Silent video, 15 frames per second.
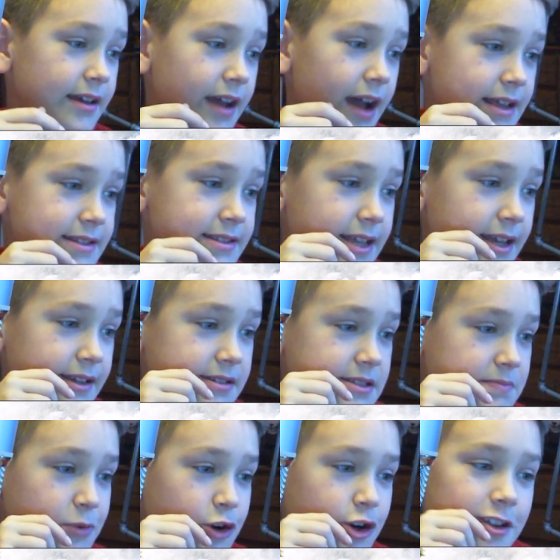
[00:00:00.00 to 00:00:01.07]
I said it's
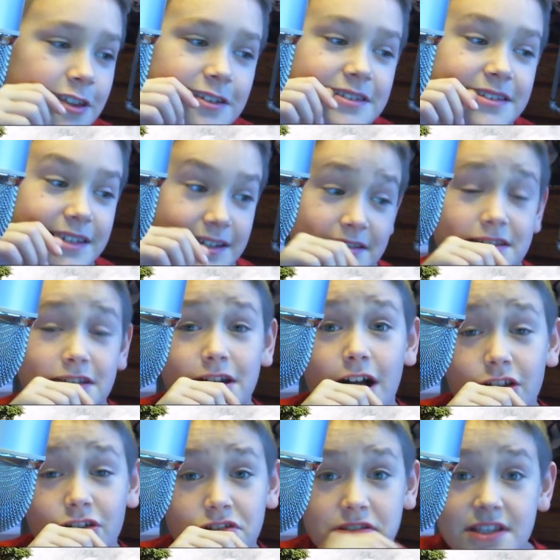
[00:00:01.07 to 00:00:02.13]
more than sixty
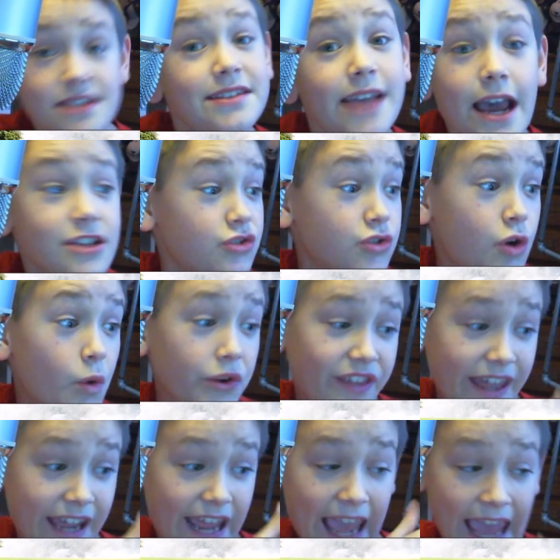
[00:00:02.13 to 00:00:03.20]
dollars. These guys are going
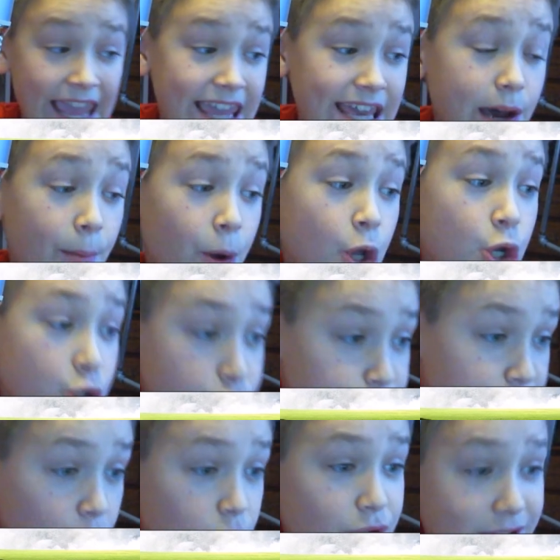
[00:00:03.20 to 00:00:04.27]
like ham
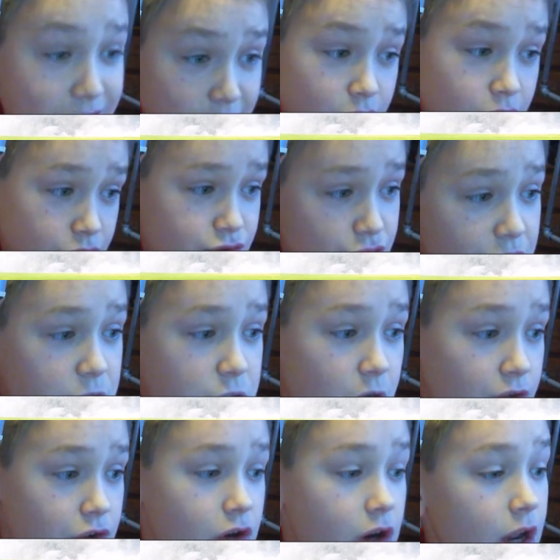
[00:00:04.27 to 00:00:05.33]
jabroni to each
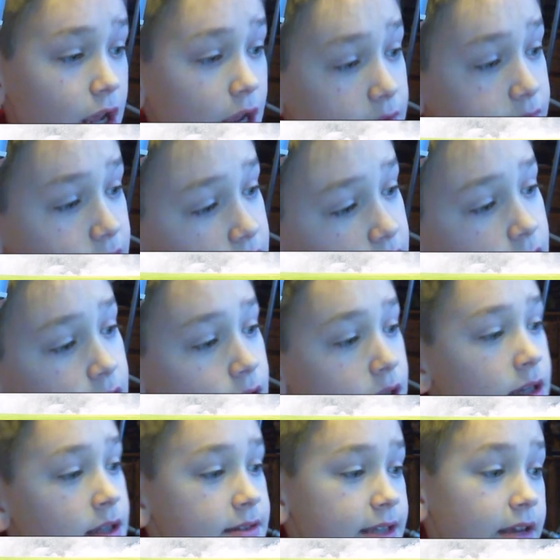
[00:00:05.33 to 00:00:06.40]
other." And then
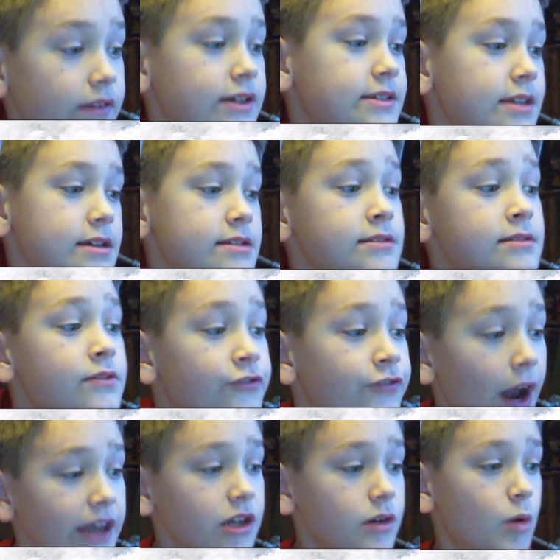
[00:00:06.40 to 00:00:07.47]
Zalek says the
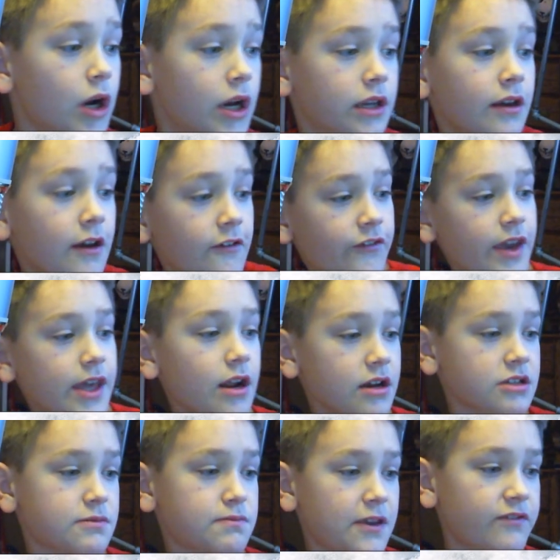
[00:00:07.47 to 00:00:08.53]
final one
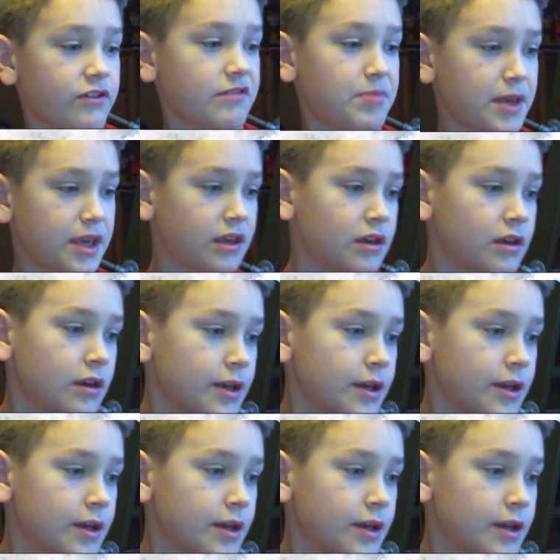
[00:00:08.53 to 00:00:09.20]
Fanax PvP.